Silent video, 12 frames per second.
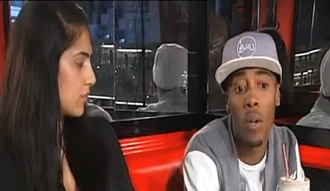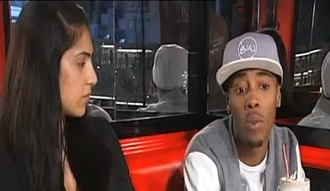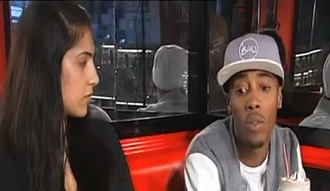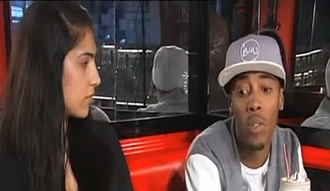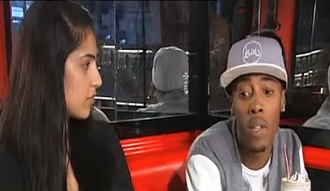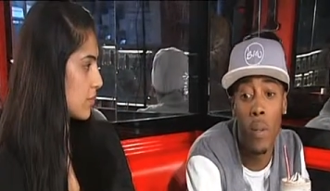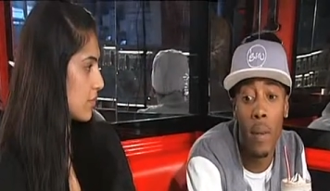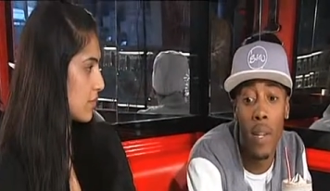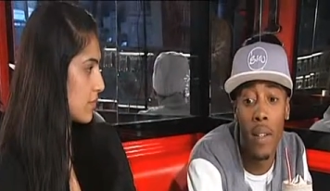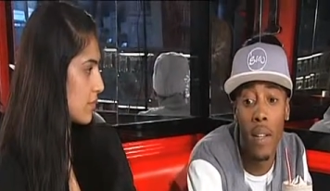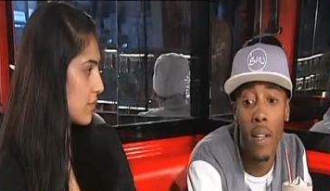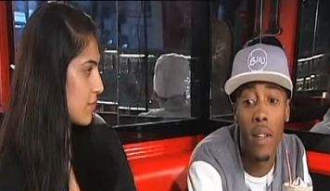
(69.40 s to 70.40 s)
Speaker 1: that was sick,
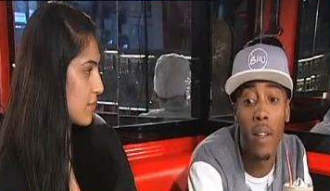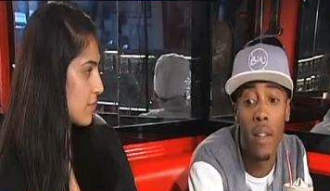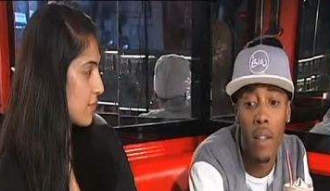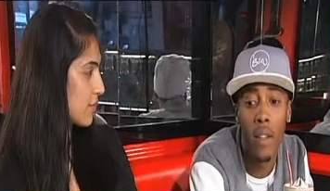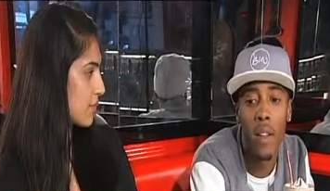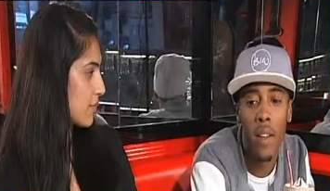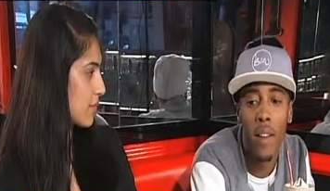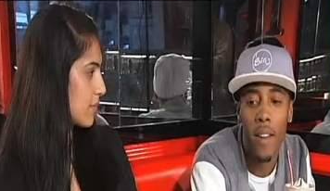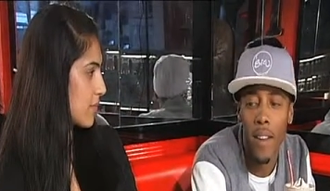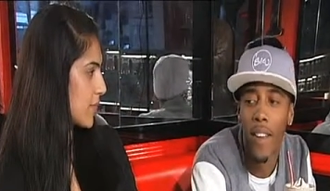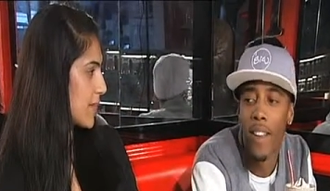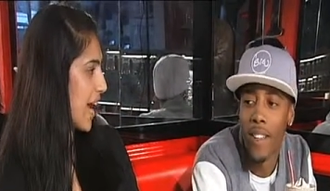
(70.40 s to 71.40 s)
man. They.
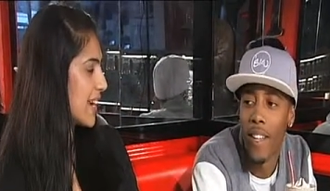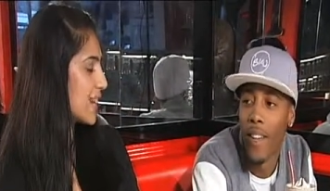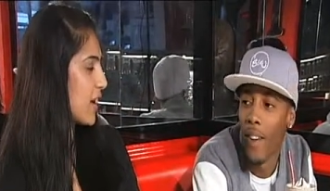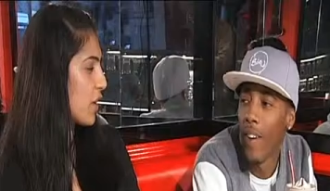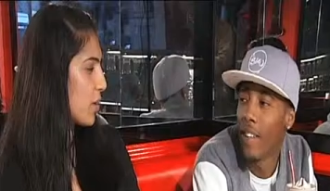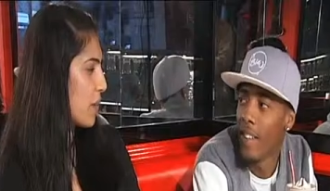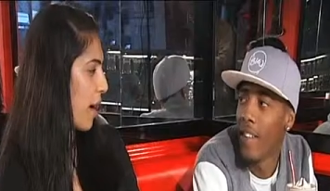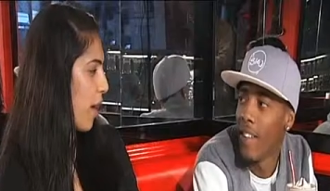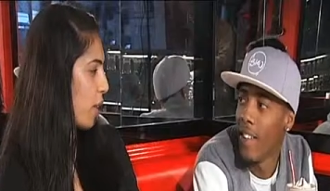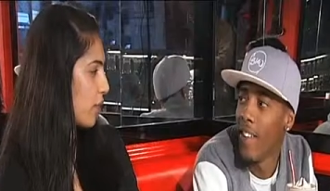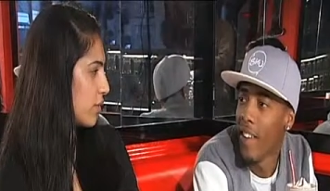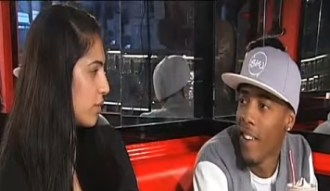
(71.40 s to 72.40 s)
How did that come to,
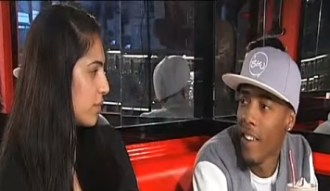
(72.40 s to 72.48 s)
about?